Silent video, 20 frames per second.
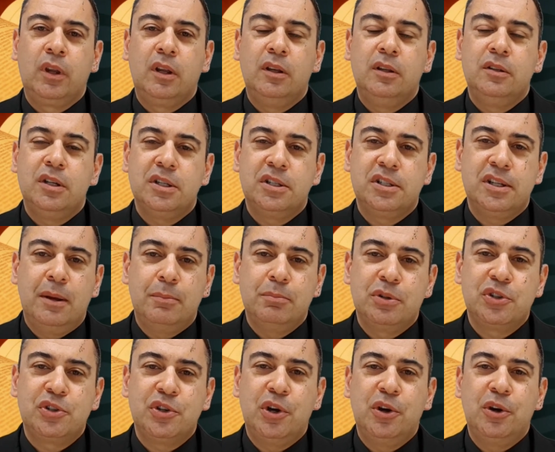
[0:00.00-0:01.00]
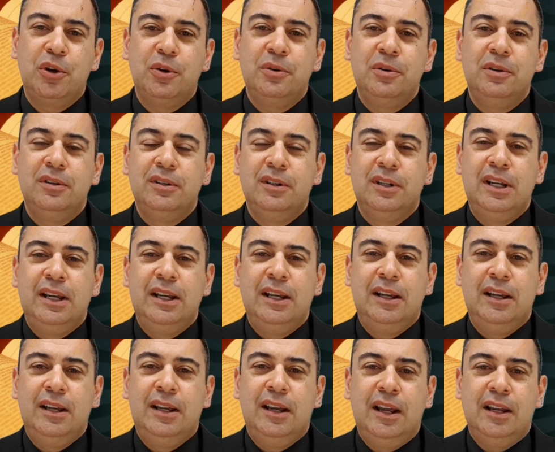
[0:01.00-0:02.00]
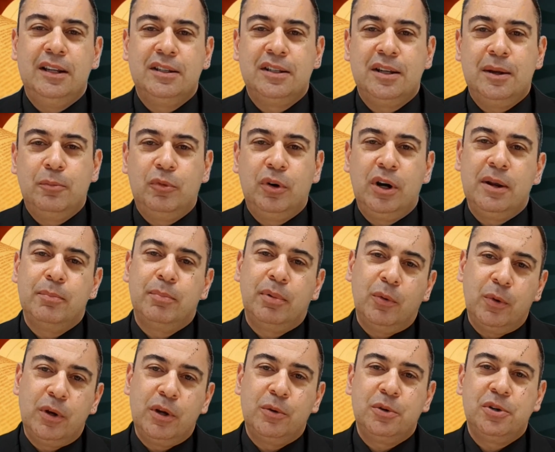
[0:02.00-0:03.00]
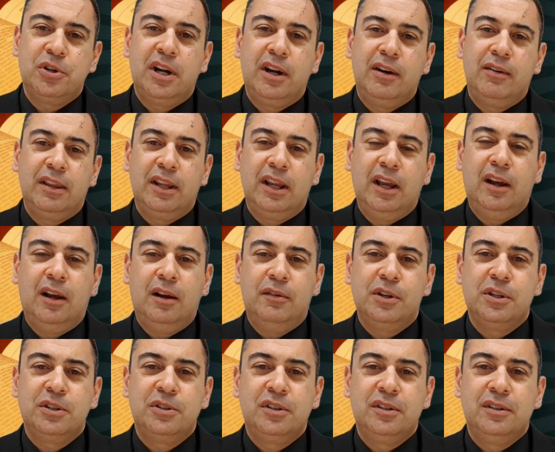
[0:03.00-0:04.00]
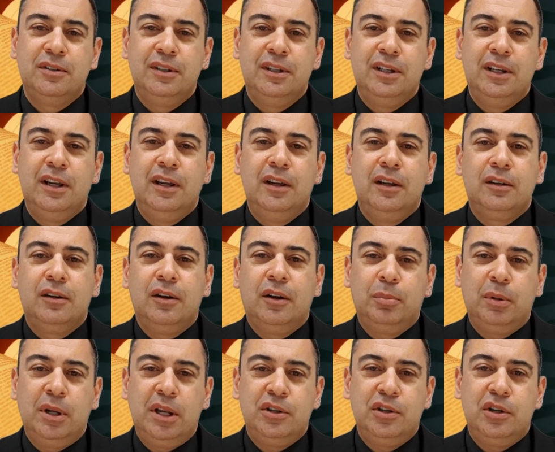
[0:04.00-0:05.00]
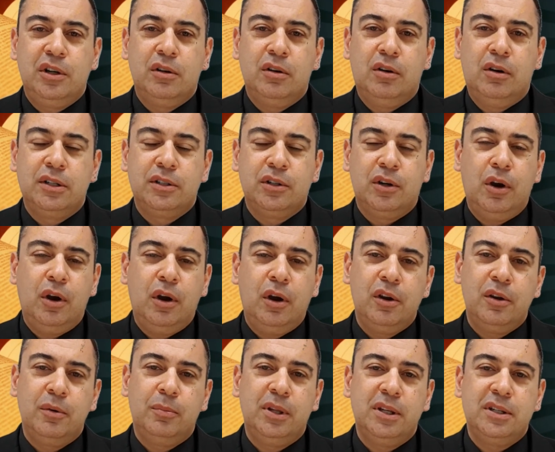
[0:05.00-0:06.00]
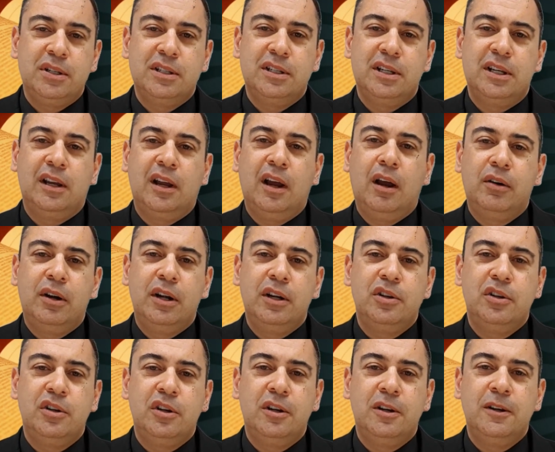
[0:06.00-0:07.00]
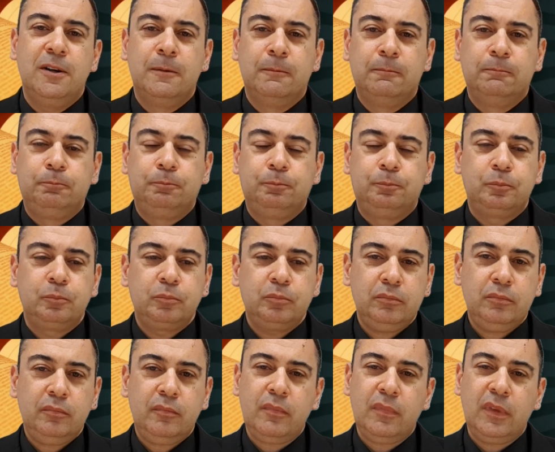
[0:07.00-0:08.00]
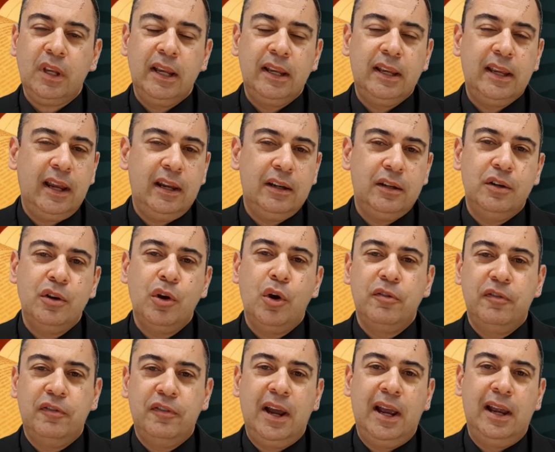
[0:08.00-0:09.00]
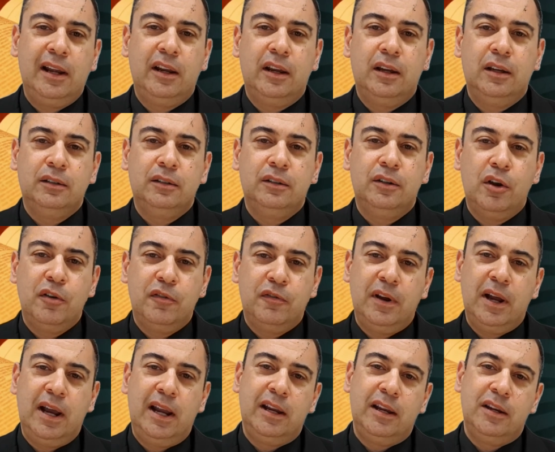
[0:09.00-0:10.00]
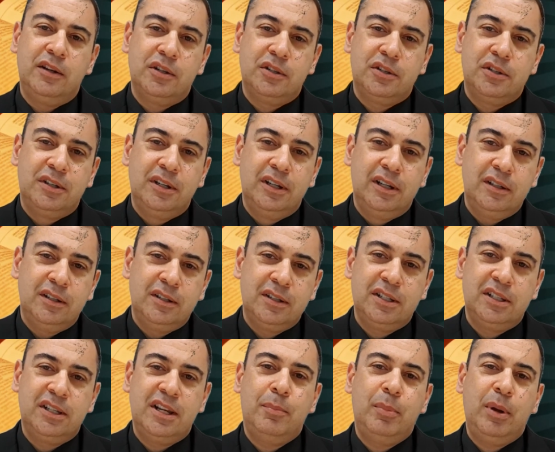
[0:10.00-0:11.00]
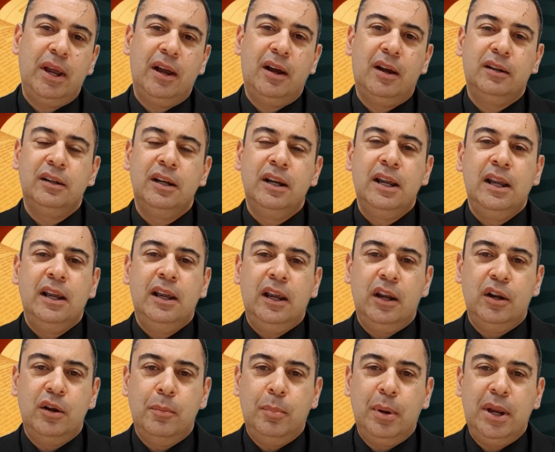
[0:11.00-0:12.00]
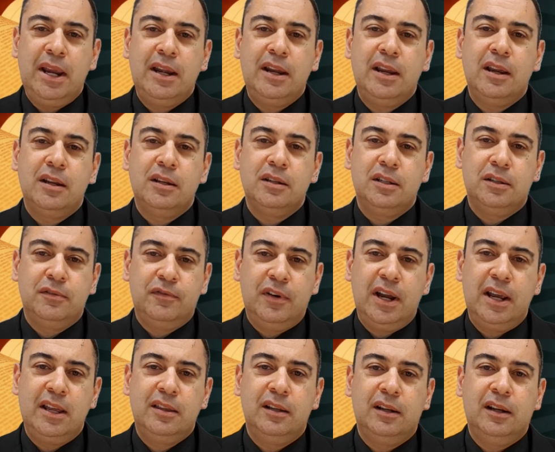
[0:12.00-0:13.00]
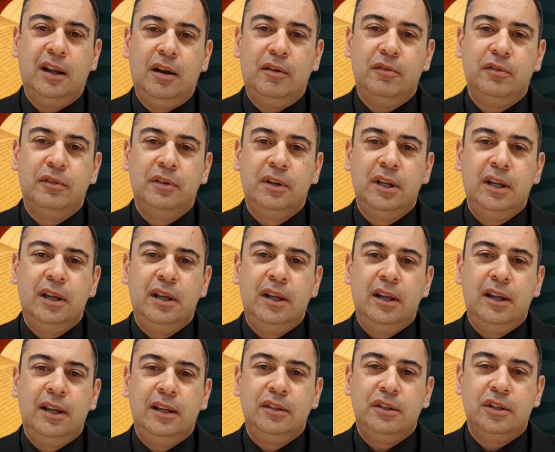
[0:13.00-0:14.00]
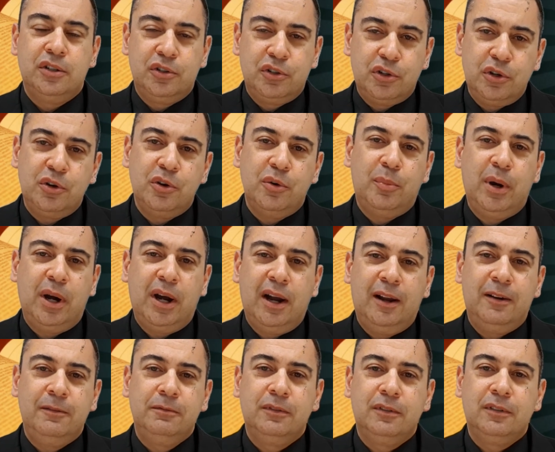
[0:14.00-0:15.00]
Just some sow and some reap, but we all share in the harvest. God bless you guys. I hope this has encouraged you. Again, no failure. Just step out in obedience, faith and love. Just do your part.